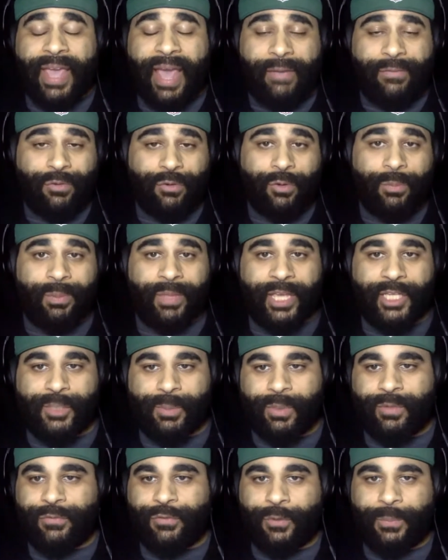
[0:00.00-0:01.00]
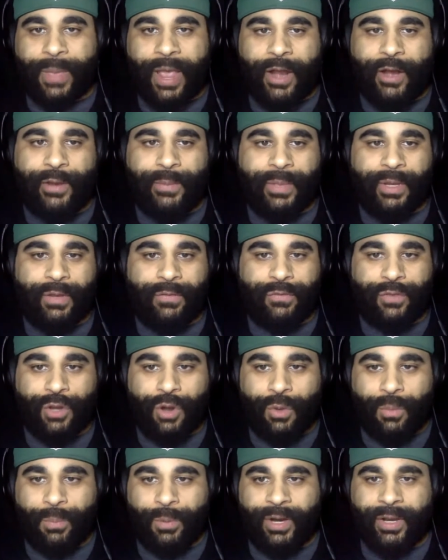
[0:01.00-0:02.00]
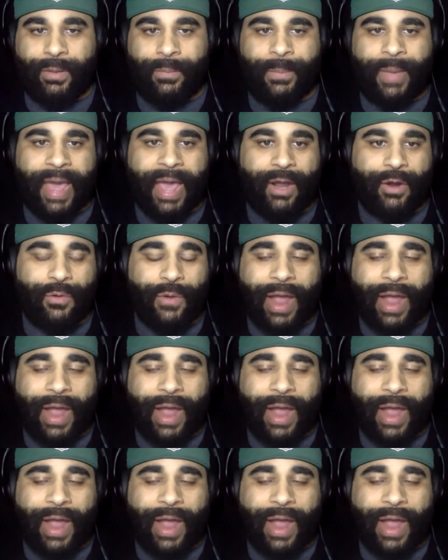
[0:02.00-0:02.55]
have a replacement for Perryman if you don't bring him back.